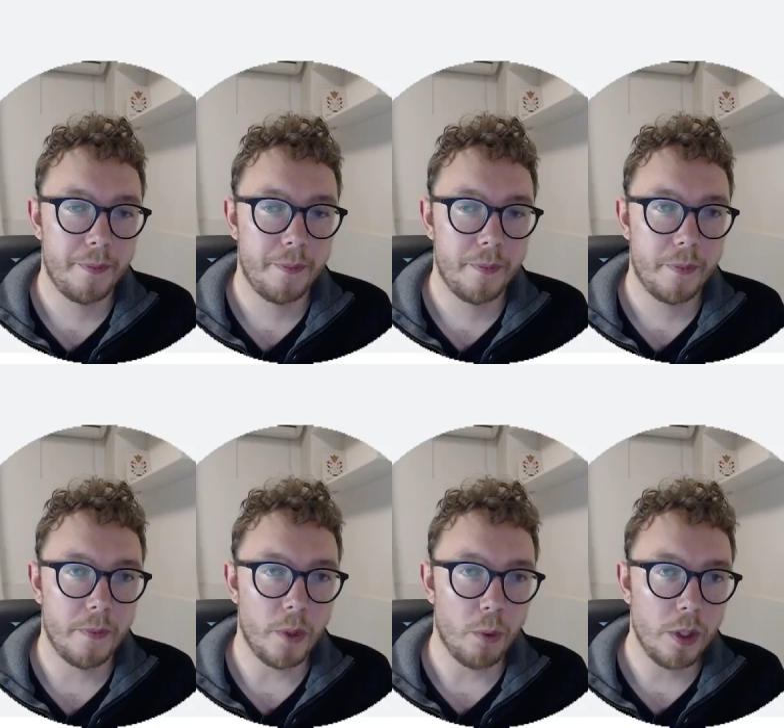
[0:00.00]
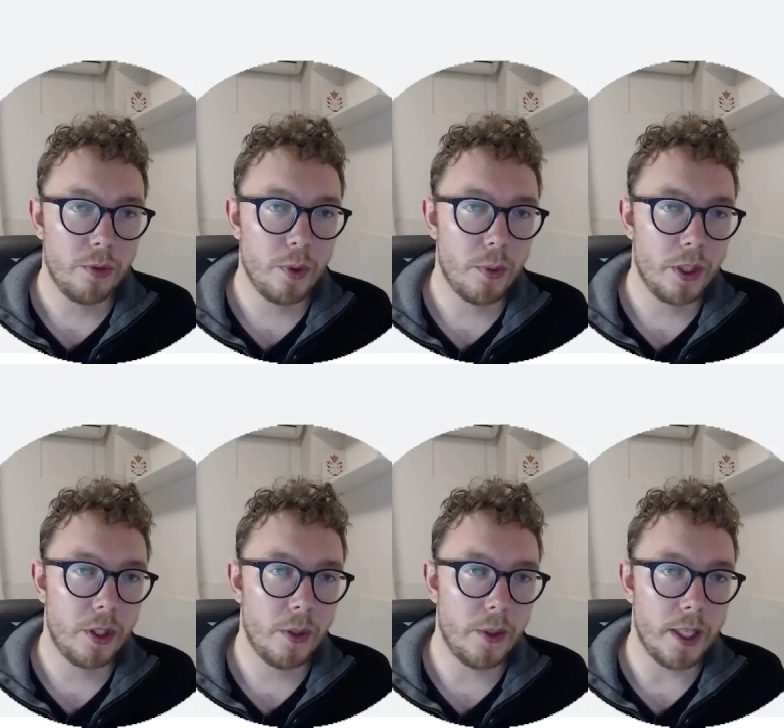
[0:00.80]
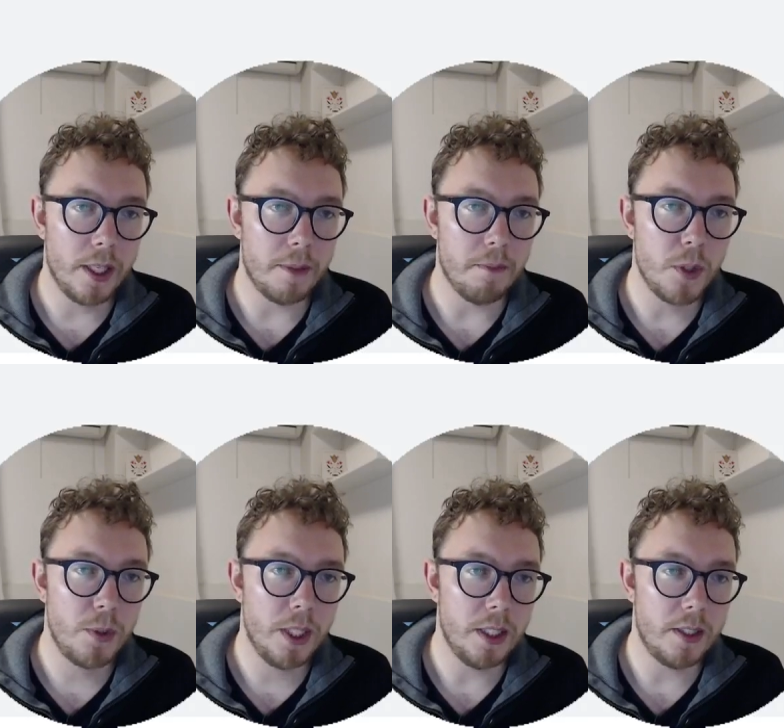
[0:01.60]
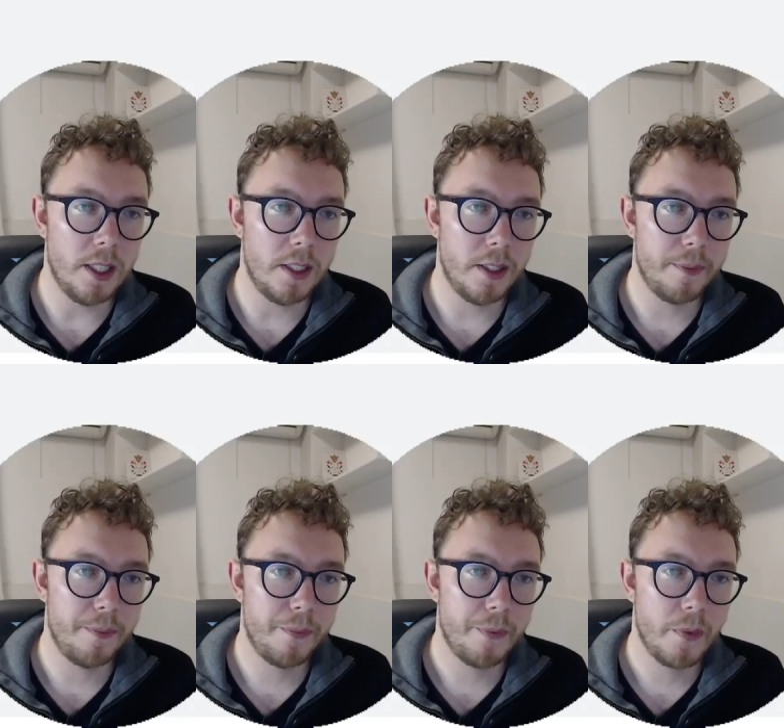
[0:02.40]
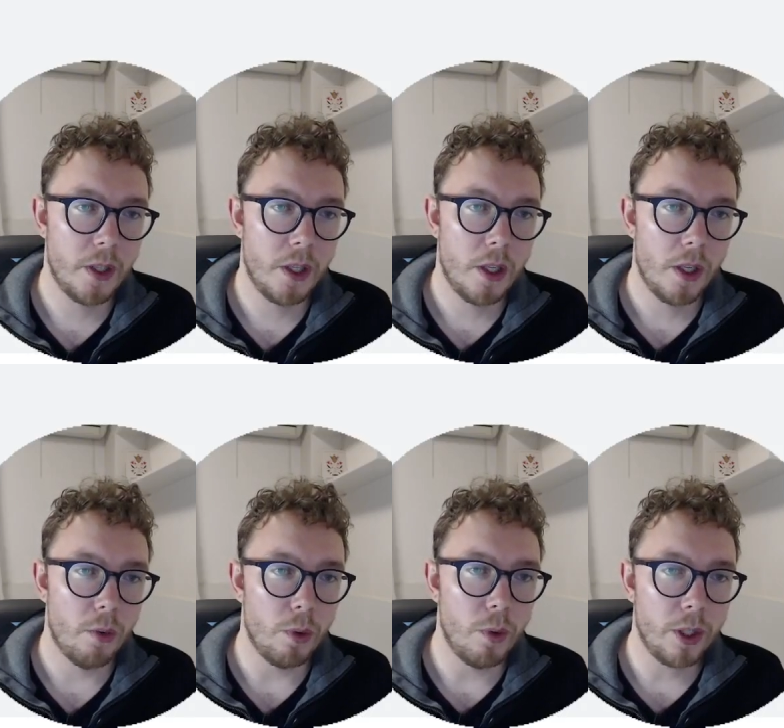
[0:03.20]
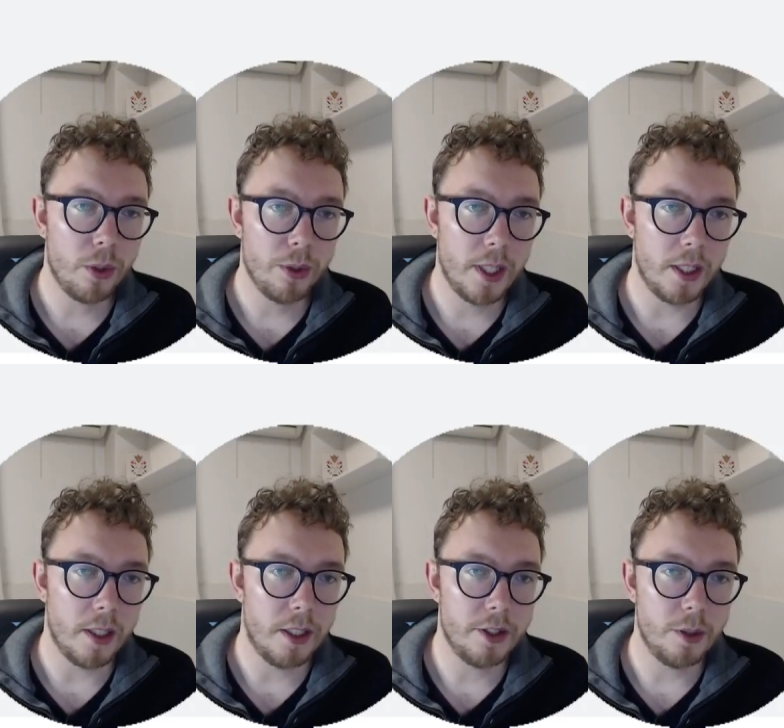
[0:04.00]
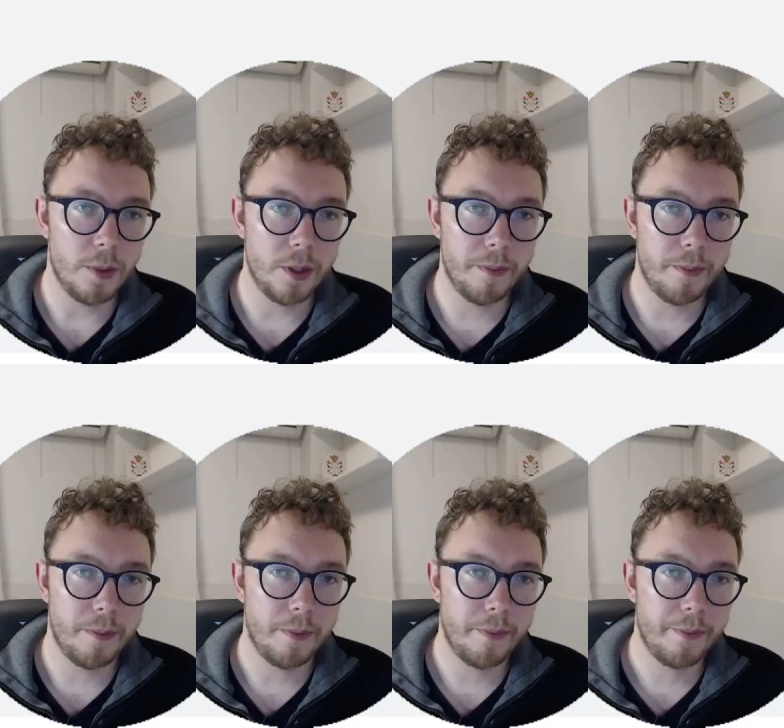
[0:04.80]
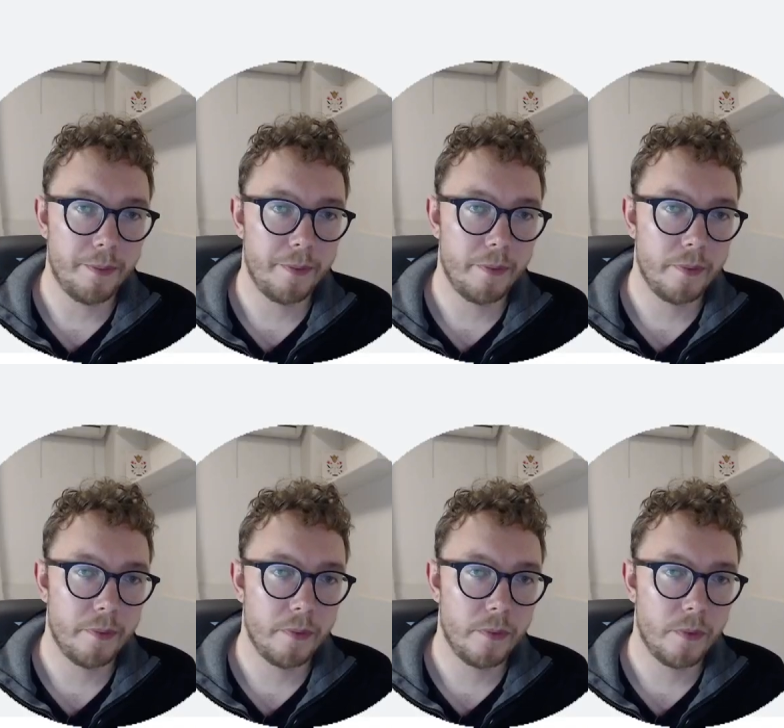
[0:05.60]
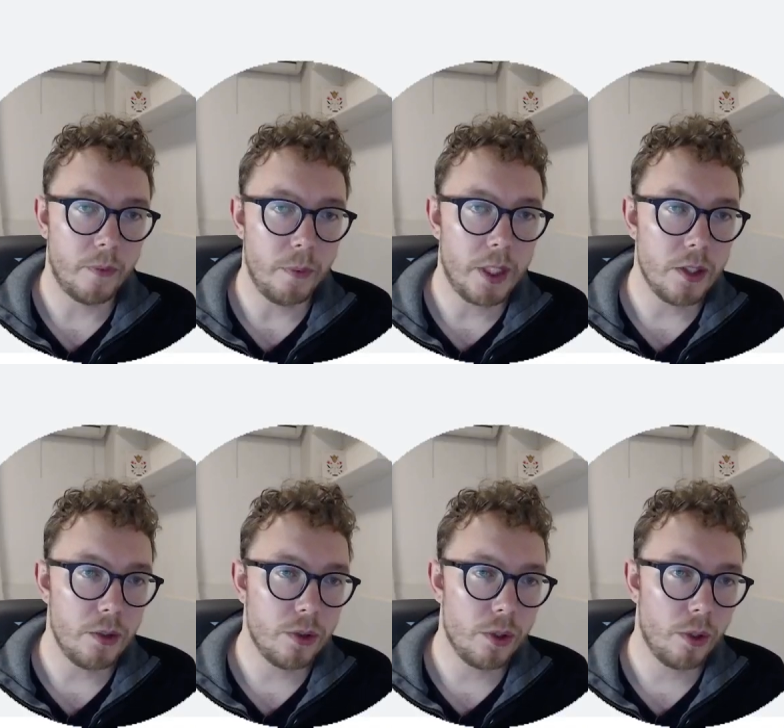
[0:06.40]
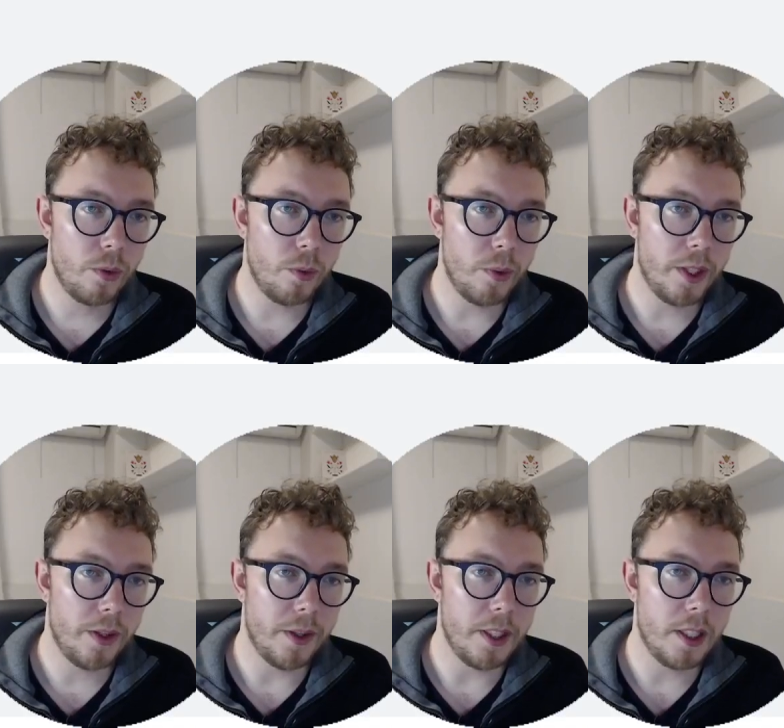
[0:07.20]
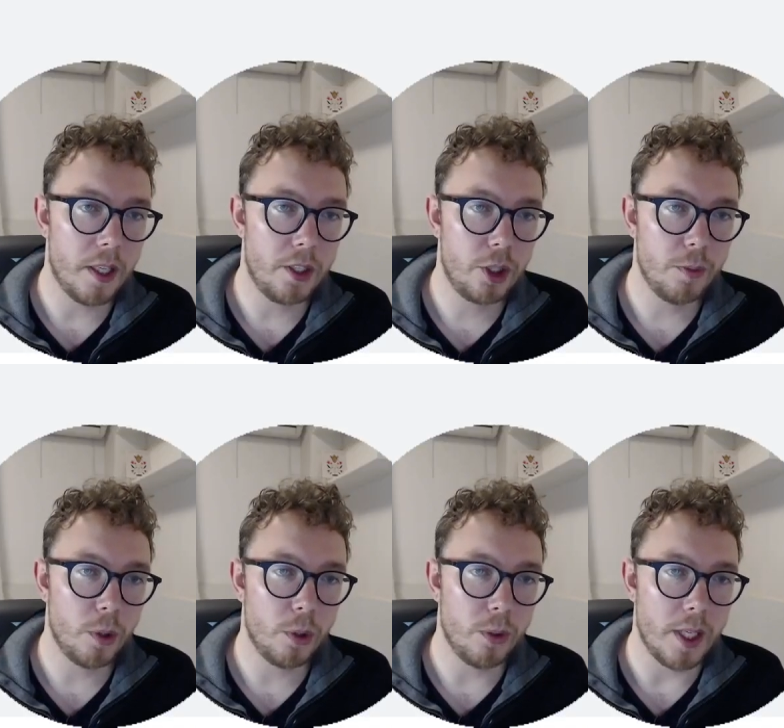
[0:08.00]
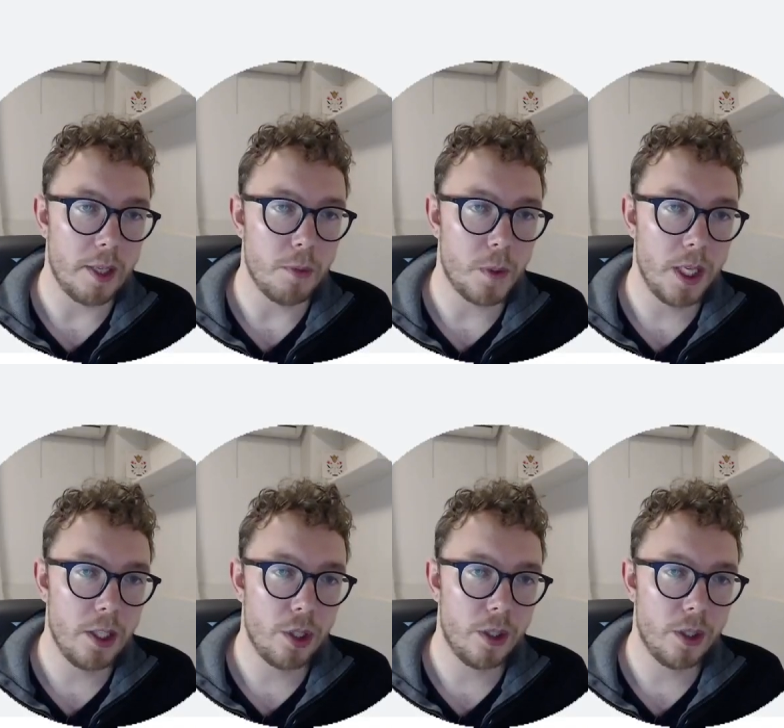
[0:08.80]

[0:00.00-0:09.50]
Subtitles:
Now, what if we want to go and mutate data? We want to create a customer. We can do so with the customer create mutation.